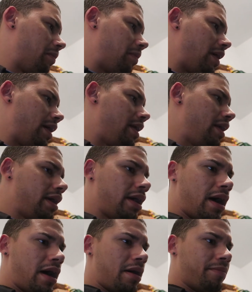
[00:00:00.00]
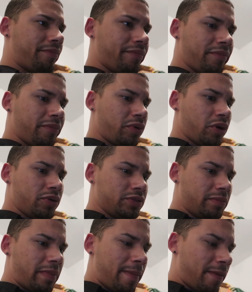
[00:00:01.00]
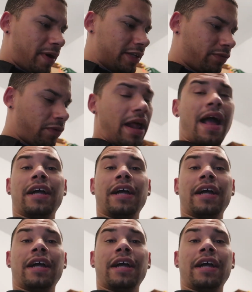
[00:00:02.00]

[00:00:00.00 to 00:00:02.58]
But we're going to do some baby mods for it.